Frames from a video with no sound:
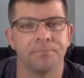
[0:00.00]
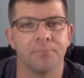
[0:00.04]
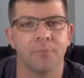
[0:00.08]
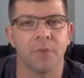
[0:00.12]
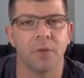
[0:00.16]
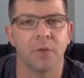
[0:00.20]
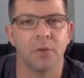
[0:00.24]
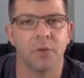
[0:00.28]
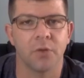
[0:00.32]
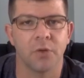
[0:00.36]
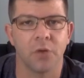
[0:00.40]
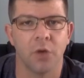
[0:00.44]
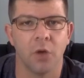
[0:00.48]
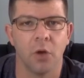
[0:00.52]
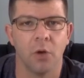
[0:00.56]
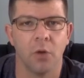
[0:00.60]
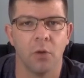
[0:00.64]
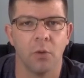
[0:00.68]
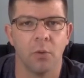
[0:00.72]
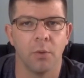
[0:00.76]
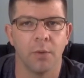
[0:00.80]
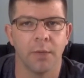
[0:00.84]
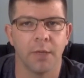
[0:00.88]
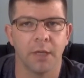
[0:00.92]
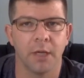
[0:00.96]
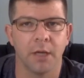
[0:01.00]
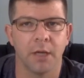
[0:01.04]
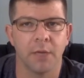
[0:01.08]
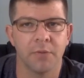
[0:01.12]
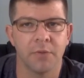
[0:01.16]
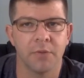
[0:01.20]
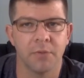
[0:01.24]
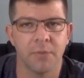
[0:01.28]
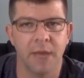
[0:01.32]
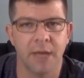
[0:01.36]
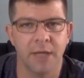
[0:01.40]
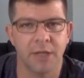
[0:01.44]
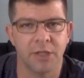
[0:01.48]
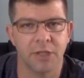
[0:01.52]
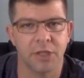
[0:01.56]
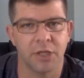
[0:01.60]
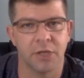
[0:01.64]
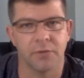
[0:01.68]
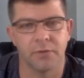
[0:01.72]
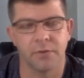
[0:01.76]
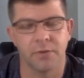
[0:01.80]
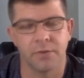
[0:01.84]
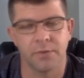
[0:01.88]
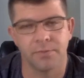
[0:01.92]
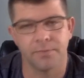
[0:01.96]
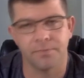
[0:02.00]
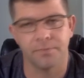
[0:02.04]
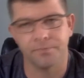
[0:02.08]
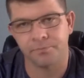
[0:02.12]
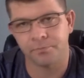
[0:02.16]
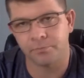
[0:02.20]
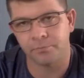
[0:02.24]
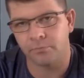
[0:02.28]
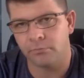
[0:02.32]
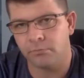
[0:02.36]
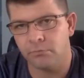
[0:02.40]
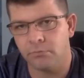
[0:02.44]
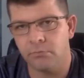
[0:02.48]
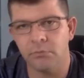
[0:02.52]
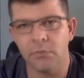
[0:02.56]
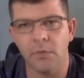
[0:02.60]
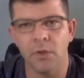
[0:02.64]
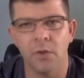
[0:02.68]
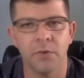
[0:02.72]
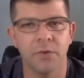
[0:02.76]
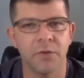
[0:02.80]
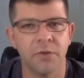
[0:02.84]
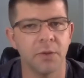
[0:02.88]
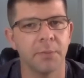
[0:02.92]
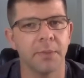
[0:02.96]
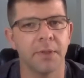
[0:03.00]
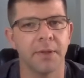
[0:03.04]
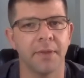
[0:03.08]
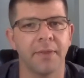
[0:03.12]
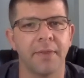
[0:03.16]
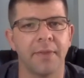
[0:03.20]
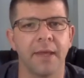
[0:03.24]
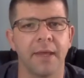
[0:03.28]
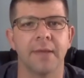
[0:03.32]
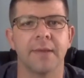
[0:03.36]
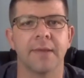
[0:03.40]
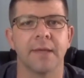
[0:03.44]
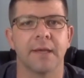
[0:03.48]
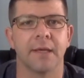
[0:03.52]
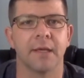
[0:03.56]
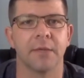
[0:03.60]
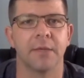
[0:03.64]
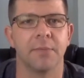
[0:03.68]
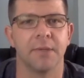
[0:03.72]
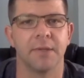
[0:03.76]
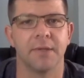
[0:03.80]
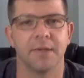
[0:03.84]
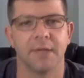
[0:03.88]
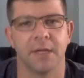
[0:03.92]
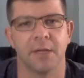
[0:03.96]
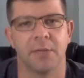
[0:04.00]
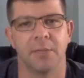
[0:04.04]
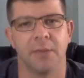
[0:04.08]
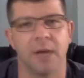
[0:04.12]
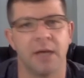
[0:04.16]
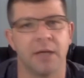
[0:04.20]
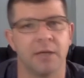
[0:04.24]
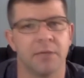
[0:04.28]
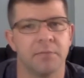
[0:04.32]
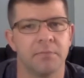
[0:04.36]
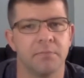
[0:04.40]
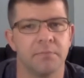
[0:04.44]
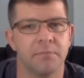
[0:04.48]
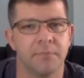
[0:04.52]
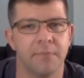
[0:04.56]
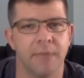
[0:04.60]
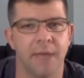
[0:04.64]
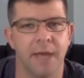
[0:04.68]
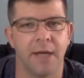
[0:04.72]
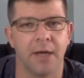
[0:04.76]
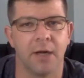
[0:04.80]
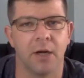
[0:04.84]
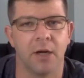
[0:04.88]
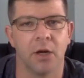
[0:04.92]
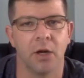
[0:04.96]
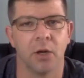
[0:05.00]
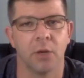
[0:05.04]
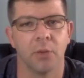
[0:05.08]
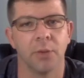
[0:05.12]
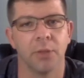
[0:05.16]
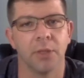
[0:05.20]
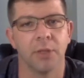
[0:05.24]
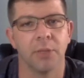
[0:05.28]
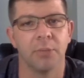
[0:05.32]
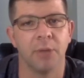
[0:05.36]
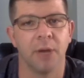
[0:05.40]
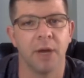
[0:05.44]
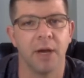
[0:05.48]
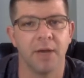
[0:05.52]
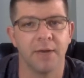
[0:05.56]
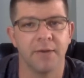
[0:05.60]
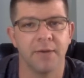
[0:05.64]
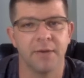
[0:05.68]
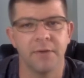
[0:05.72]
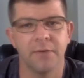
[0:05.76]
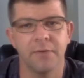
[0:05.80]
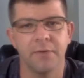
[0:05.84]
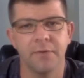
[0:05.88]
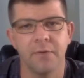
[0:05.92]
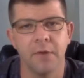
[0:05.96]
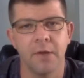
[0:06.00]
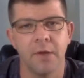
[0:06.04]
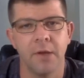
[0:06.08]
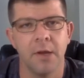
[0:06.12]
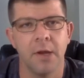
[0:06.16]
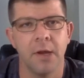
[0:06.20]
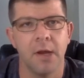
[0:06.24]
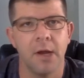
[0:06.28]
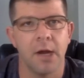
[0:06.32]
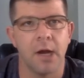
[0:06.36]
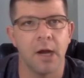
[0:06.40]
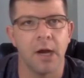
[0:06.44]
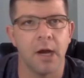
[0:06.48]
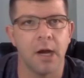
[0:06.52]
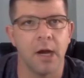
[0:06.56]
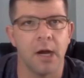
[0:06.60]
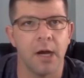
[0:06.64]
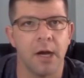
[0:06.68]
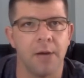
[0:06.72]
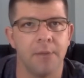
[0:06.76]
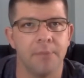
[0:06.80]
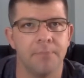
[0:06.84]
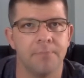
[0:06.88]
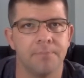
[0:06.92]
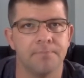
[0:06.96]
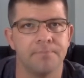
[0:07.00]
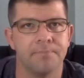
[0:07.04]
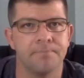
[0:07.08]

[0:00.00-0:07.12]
So when it comes to Mack Jones, some of the things that can be said about him that are really positive, are